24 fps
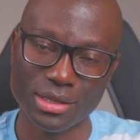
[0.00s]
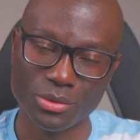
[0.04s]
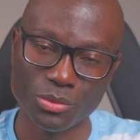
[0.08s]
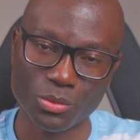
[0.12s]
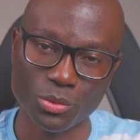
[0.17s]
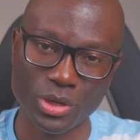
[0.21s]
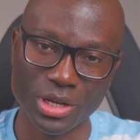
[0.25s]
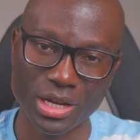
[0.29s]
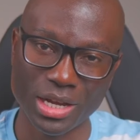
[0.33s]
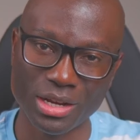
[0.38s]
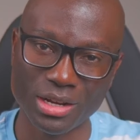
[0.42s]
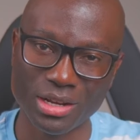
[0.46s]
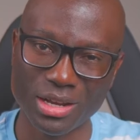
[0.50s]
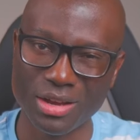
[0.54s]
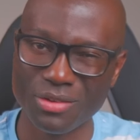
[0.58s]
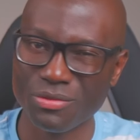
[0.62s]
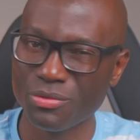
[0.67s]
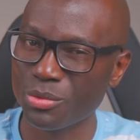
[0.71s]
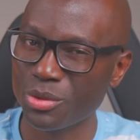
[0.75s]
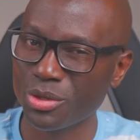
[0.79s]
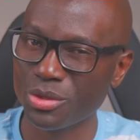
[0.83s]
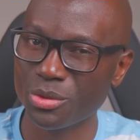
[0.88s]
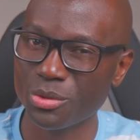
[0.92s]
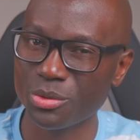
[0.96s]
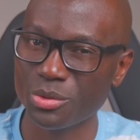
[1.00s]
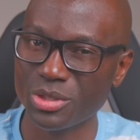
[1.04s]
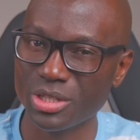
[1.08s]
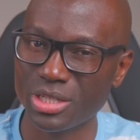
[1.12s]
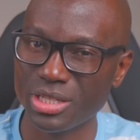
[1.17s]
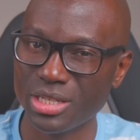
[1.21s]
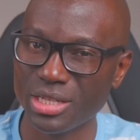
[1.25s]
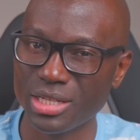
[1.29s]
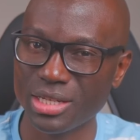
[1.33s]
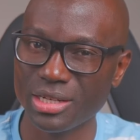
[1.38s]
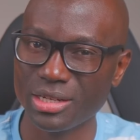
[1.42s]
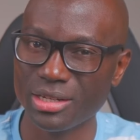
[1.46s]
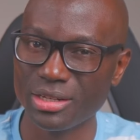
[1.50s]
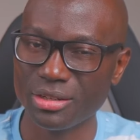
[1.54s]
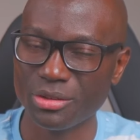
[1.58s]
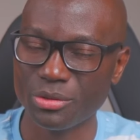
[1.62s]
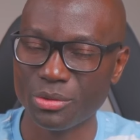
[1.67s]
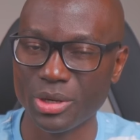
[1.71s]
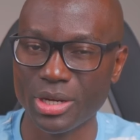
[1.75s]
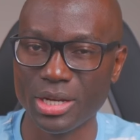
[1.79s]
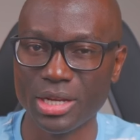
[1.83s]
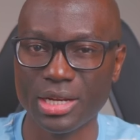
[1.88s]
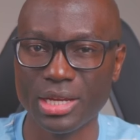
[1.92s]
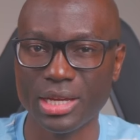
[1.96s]
We're kind of halfway through the year,
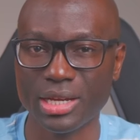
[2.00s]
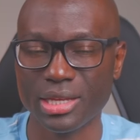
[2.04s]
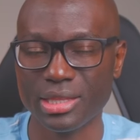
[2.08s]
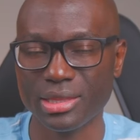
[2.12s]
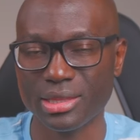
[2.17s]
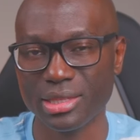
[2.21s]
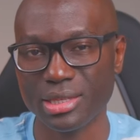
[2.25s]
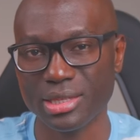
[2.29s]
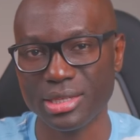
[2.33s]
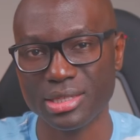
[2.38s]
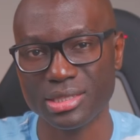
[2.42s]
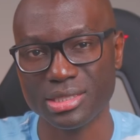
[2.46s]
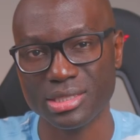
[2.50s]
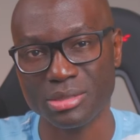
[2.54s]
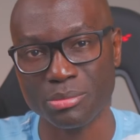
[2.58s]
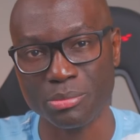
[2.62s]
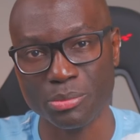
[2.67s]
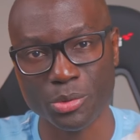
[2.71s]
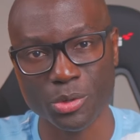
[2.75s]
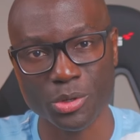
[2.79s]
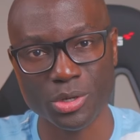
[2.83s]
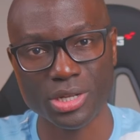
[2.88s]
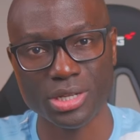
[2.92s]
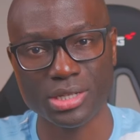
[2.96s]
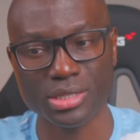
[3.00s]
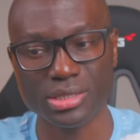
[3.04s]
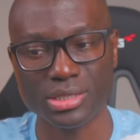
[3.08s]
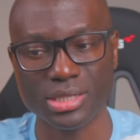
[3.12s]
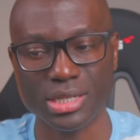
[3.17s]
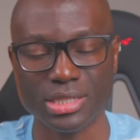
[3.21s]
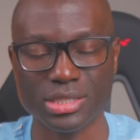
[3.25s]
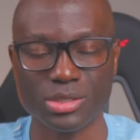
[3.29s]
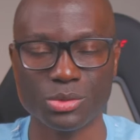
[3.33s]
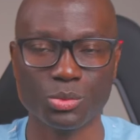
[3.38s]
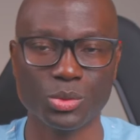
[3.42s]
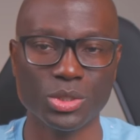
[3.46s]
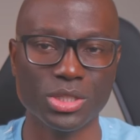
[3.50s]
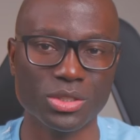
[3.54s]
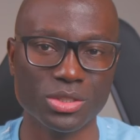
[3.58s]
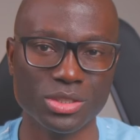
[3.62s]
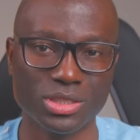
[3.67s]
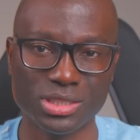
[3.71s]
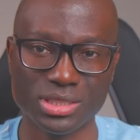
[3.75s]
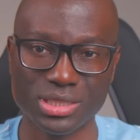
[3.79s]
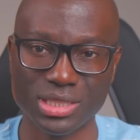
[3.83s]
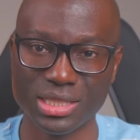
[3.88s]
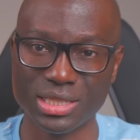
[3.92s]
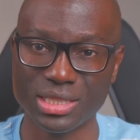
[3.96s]
right? And I think it's important that we
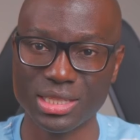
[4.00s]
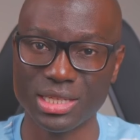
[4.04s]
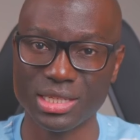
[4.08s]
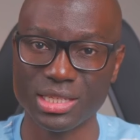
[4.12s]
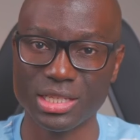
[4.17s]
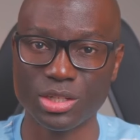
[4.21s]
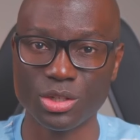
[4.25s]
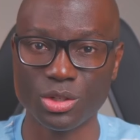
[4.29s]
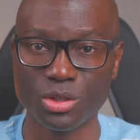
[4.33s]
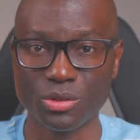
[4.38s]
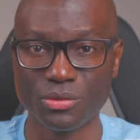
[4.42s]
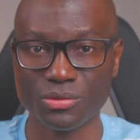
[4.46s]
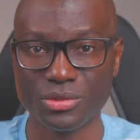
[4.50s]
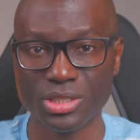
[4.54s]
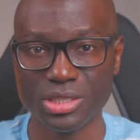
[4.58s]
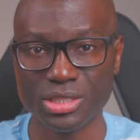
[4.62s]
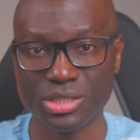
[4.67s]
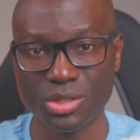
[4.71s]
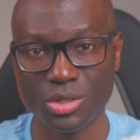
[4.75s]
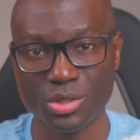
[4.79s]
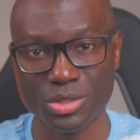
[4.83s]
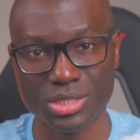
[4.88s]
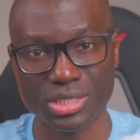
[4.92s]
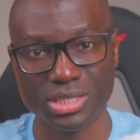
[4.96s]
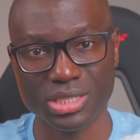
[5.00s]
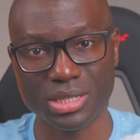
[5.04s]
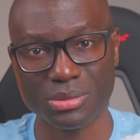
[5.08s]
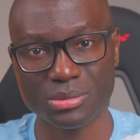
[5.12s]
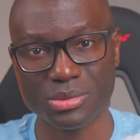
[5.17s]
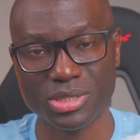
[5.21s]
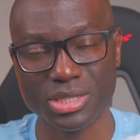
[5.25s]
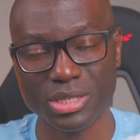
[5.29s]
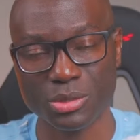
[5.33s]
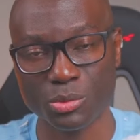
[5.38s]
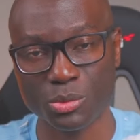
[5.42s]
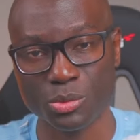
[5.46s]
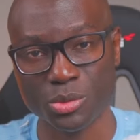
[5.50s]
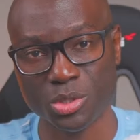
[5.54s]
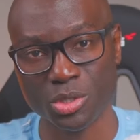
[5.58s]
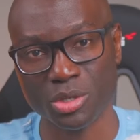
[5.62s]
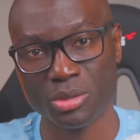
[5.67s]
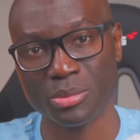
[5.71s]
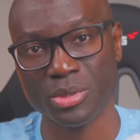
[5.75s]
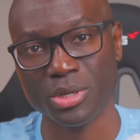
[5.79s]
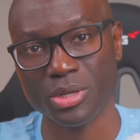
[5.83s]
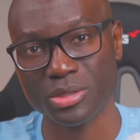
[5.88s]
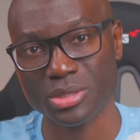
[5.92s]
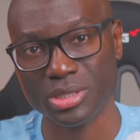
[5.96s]
understand that a lot of these concepts that we'll talk
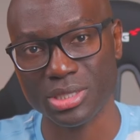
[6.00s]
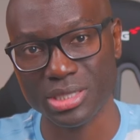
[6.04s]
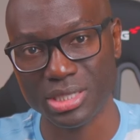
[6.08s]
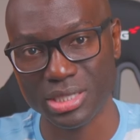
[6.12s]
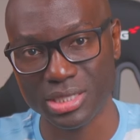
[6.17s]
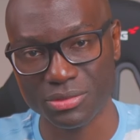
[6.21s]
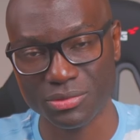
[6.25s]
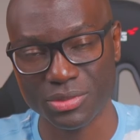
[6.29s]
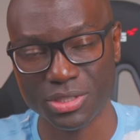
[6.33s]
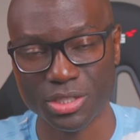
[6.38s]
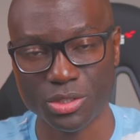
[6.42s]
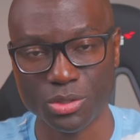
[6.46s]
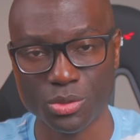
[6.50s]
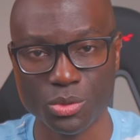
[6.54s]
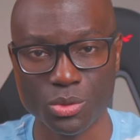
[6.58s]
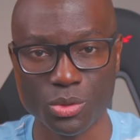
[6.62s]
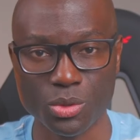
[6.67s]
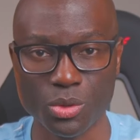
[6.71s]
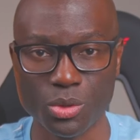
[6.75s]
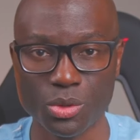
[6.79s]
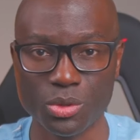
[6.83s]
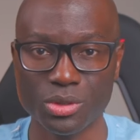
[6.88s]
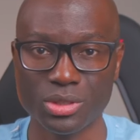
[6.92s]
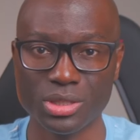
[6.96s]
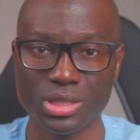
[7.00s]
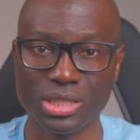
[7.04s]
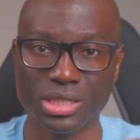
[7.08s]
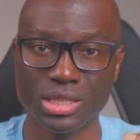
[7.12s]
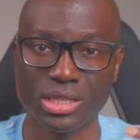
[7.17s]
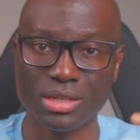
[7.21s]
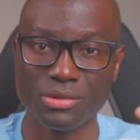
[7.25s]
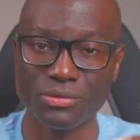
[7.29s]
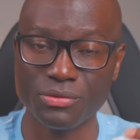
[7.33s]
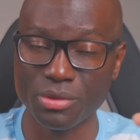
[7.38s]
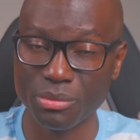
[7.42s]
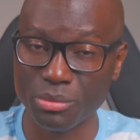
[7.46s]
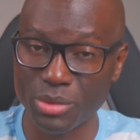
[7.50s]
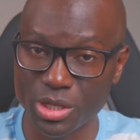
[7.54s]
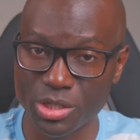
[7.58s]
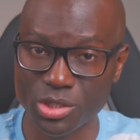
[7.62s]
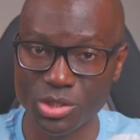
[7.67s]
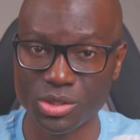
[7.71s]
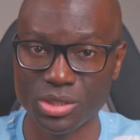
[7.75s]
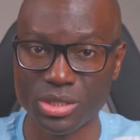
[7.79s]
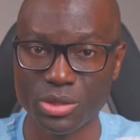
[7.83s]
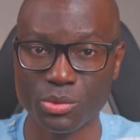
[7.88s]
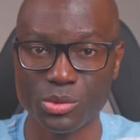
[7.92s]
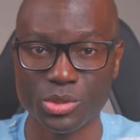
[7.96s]
about in this video or the
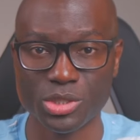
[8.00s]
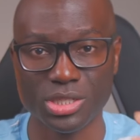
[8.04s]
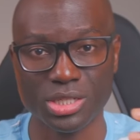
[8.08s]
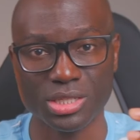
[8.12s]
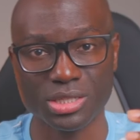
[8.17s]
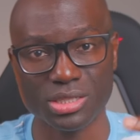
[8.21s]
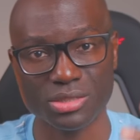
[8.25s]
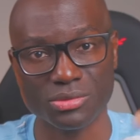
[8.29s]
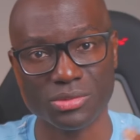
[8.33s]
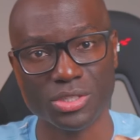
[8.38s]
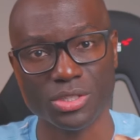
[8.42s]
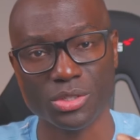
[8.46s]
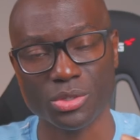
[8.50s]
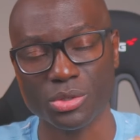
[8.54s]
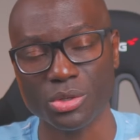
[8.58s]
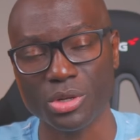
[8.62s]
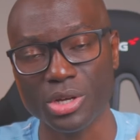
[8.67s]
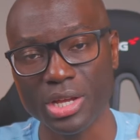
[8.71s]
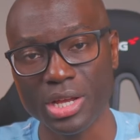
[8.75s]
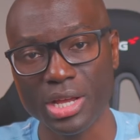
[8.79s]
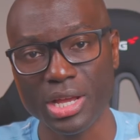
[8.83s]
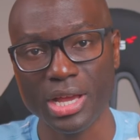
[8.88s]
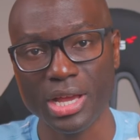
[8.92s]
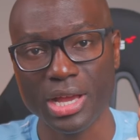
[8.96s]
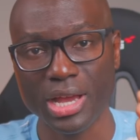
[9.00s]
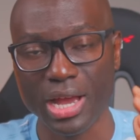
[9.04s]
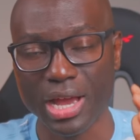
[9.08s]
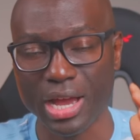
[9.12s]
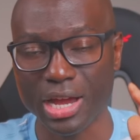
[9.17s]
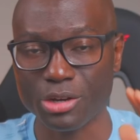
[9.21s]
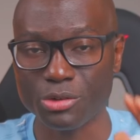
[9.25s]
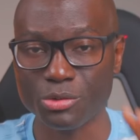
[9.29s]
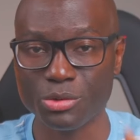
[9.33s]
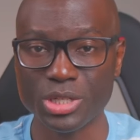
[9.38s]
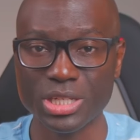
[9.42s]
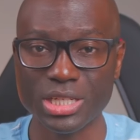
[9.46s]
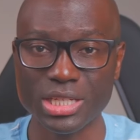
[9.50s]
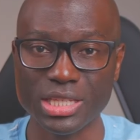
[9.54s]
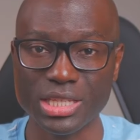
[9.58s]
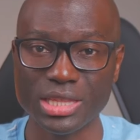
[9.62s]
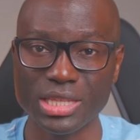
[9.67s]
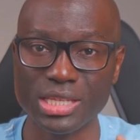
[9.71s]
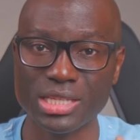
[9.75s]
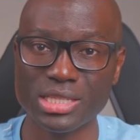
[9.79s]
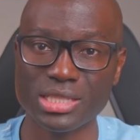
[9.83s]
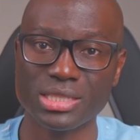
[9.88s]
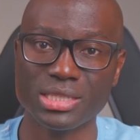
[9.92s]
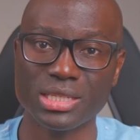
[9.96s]
information that we share in this video are really
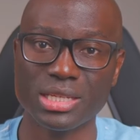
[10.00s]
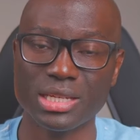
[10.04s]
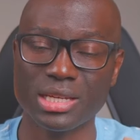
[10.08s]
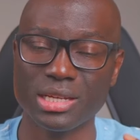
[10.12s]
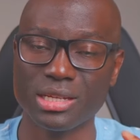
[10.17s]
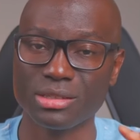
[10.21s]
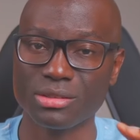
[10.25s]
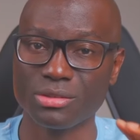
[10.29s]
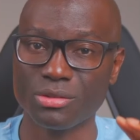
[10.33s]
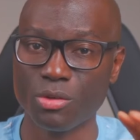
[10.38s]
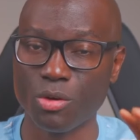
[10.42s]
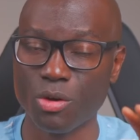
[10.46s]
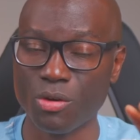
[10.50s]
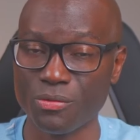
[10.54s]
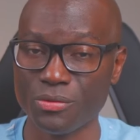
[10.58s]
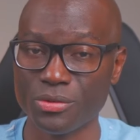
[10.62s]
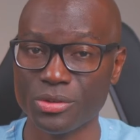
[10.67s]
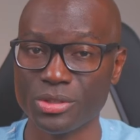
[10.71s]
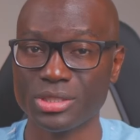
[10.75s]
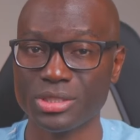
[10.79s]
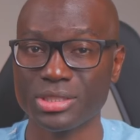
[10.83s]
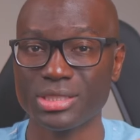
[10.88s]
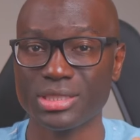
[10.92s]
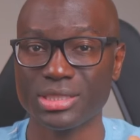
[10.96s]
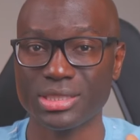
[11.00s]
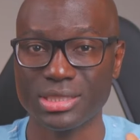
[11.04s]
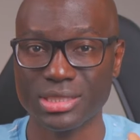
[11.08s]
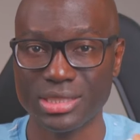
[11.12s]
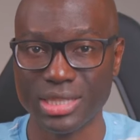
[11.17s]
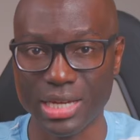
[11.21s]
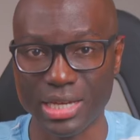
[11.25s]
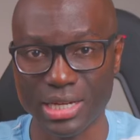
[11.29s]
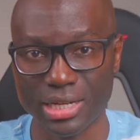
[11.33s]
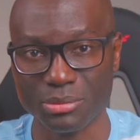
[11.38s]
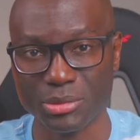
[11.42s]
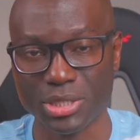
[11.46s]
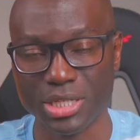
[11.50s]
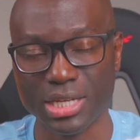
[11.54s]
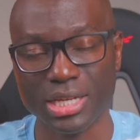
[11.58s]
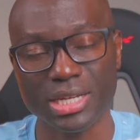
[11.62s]
things that are often dynamic.